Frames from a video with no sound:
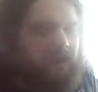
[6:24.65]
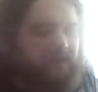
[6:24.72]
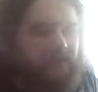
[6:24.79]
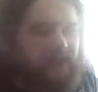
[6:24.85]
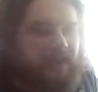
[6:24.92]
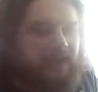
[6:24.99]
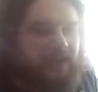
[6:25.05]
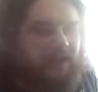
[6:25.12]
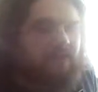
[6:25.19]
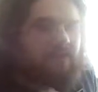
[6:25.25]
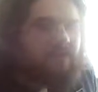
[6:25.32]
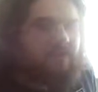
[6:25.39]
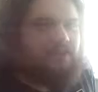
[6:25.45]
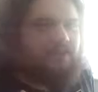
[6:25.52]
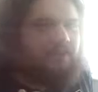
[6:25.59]
we get
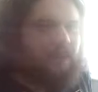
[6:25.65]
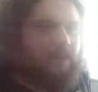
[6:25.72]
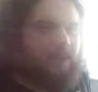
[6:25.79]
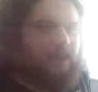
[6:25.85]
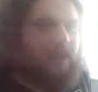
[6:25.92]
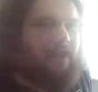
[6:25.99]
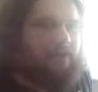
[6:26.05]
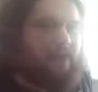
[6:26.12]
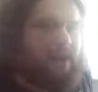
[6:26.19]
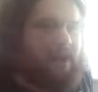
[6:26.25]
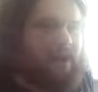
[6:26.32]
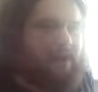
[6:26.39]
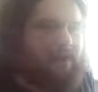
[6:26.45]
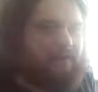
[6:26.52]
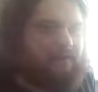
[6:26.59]
to the skull cave,
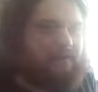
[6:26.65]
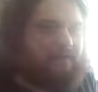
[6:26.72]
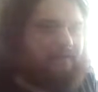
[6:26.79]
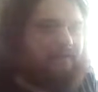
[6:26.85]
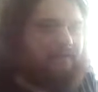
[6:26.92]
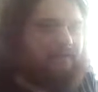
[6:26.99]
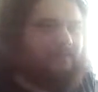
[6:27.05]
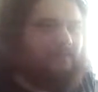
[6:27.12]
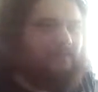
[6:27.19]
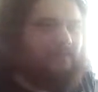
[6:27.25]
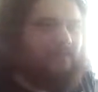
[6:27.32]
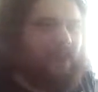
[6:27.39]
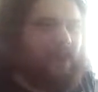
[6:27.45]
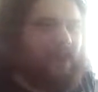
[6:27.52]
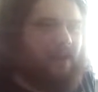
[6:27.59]
and
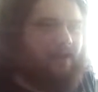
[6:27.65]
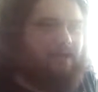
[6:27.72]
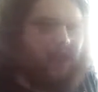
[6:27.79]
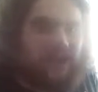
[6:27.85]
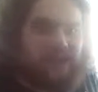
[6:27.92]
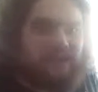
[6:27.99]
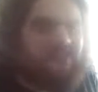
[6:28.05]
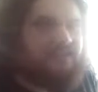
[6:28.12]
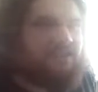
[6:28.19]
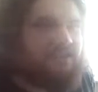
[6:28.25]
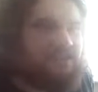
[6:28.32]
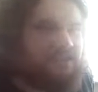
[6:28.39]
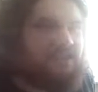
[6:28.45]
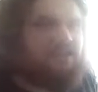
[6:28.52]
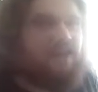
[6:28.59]
Fratis and
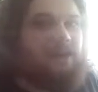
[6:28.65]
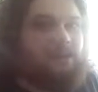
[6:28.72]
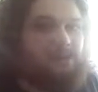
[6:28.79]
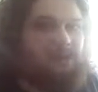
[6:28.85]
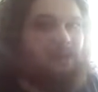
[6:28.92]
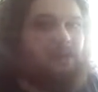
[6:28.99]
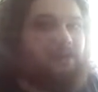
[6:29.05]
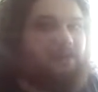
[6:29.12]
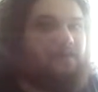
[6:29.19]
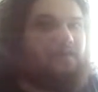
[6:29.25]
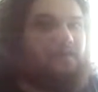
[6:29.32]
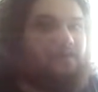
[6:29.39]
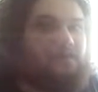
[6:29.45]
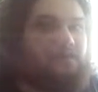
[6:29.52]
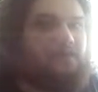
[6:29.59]
CJ
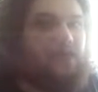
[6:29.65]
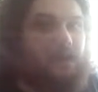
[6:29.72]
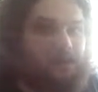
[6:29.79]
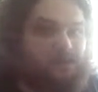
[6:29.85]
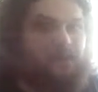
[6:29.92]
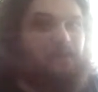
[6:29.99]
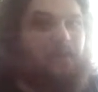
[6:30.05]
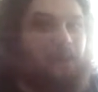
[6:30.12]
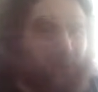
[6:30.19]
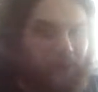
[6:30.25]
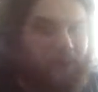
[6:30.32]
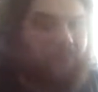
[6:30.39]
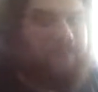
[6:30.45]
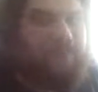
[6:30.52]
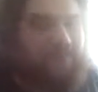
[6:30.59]
chose
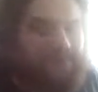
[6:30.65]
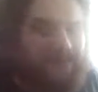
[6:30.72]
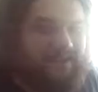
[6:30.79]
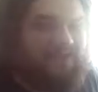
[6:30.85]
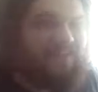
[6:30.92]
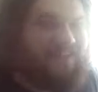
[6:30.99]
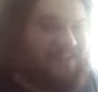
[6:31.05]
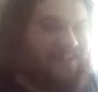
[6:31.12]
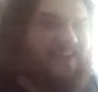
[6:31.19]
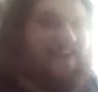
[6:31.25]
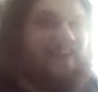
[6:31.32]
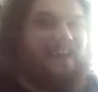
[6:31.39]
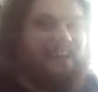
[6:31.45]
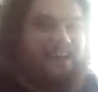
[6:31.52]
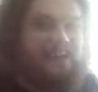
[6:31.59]
poorly, because
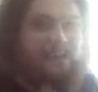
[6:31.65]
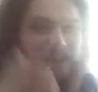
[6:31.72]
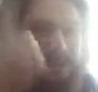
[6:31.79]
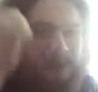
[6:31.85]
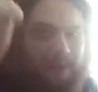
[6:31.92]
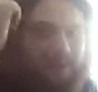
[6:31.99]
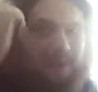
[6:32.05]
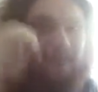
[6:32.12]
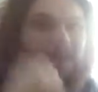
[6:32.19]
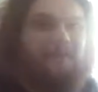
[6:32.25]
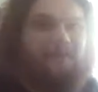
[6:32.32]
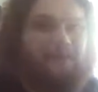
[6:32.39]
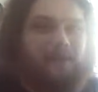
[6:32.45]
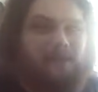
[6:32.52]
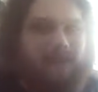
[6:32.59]
they went up
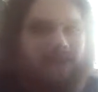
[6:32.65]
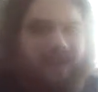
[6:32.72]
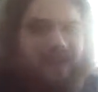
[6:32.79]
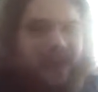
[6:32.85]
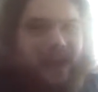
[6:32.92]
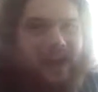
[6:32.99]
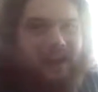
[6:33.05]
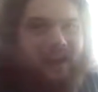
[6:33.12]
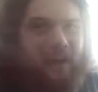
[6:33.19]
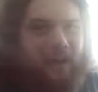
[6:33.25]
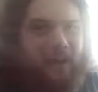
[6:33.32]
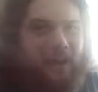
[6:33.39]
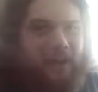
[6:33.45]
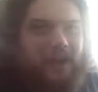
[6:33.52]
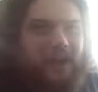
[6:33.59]
one fucking eye
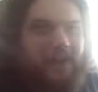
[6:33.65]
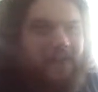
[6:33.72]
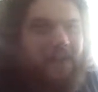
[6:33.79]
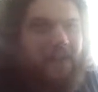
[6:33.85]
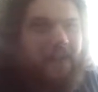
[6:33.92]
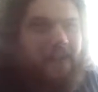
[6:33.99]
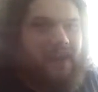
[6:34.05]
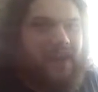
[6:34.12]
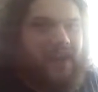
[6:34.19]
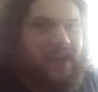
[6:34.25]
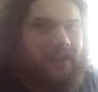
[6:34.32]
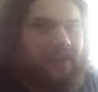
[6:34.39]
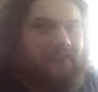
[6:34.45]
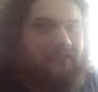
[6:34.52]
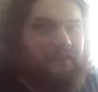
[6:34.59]
hole and they
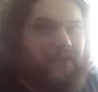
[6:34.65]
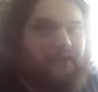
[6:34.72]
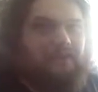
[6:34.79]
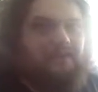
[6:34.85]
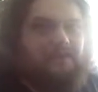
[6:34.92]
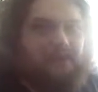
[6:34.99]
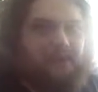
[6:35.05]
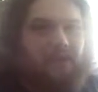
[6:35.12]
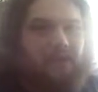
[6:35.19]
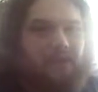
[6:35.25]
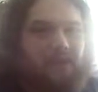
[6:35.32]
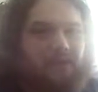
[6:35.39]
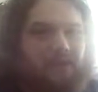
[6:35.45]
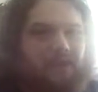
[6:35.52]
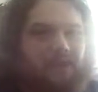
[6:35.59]
got a face
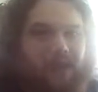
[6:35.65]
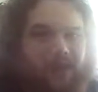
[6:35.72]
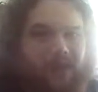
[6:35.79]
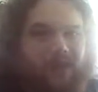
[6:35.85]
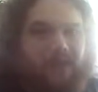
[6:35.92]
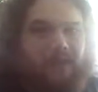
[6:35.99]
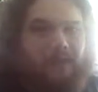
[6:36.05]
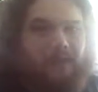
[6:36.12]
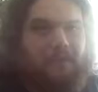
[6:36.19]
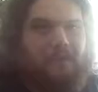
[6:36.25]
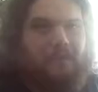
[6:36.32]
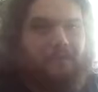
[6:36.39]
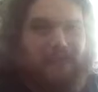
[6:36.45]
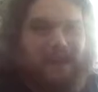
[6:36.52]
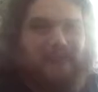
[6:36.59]
full of a log
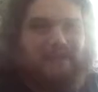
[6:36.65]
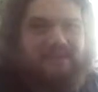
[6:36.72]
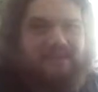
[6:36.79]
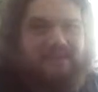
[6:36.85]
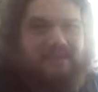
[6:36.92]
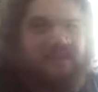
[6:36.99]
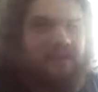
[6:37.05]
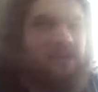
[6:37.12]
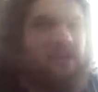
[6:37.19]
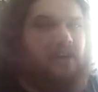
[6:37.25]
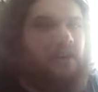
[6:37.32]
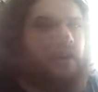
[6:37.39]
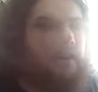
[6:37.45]
with spikes on it,